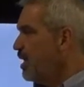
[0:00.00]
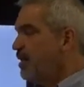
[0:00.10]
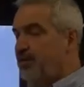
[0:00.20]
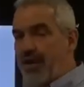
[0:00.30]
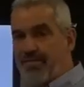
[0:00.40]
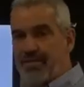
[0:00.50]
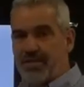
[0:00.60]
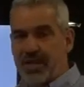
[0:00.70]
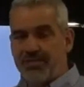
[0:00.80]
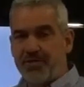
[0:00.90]
You have,
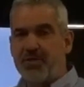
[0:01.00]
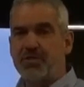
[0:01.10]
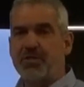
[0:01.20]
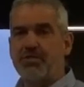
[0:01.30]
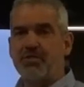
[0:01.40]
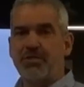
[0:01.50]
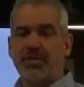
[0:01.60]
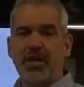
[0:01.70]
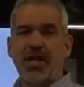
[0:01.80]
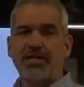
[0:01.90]
like fuses, with the
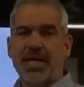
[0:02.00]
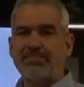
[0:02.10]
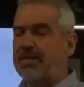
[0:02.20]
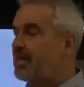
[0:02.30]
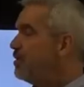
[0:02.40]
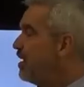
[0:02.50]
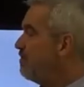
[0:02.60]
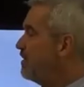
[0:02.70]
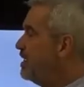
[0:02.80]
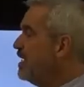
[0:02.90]
non-time delay, you
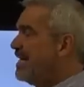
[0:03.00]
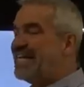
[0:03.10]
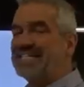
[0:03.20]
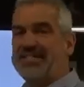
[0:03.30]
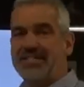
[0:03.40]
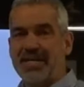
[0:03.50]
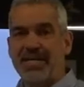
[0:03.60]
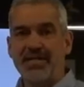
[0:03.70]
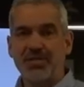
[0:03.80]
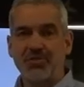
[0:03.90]
have the
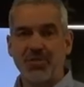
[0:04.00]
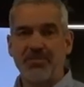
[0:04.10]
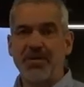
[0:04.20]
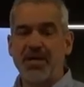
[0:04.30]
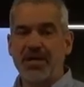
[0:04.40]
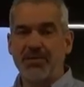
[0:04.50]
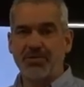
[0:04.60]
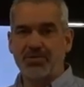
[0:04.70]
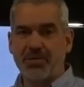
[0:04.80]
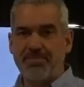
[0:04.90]
instantaneous trip that
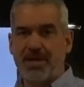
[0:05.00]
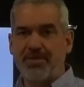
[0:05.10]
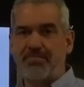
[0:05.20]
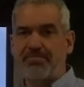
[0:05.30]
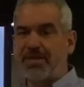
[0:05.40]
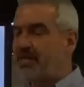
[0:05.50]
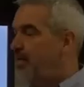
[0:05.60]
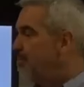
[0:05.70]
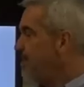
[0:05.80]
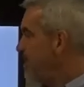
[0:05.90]
will trip out
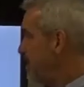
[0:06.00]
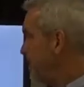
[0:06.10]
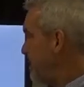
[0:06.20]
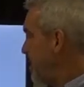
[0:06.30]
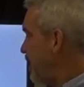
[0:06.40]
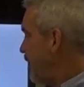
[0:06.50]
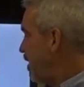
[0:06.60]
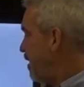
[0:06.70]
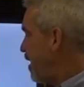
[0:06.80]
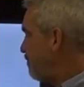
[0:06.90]
immediately
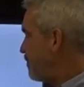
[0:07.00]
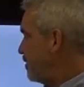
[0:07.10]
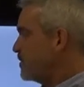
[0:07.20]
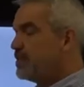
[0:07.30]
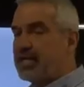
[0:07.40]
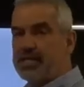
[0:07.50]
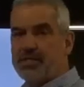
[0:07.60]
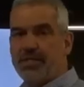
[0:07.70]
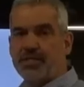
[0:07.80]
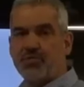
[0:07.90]
after it
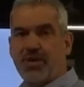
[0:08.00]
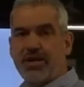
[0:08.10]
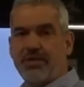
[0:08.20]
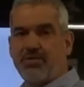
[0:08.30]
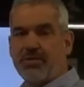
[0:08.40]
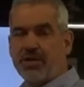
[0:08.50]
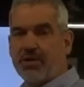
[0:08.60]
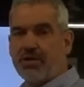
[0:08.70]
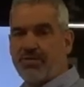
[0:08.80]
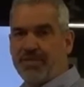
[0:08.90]
sees its rated
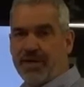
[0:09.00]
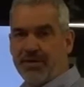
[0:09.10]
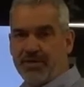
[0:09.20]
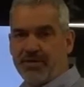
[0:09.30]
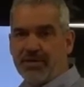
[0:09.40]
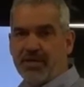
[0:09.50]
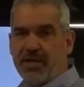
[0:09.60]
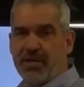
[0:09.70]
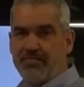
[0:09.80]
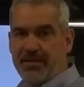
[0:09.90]
current value
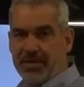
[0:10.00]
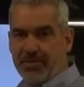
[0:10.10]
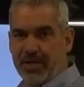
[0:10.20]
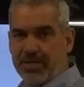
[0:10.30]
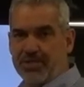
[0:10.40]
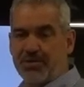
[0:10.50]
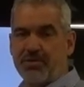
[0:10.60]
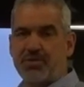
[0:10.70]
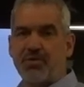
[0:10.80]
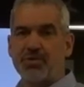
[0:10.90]
being reached. So a
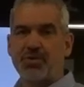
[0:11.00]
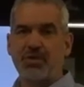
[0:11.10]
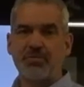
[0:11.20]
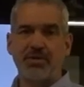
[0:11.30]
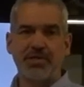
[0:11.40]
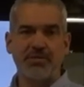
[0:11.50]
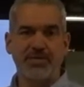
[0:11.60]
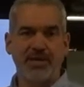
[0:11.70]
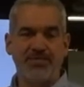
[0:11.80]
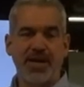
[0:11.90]
short circuit would reach it
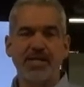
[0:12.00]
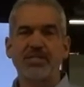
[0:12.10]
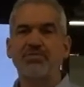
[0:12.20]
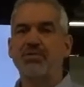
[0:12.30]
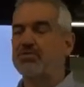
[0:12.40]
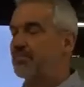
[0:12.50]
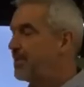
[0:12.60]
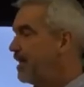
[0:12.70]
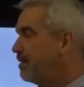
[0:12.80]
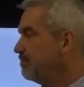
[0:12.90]
very fast, it would trip it
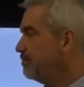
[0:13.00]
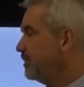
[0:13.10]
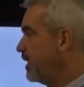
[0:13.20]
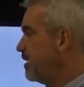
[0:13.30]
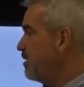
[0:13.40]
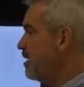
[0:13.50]
out, okay?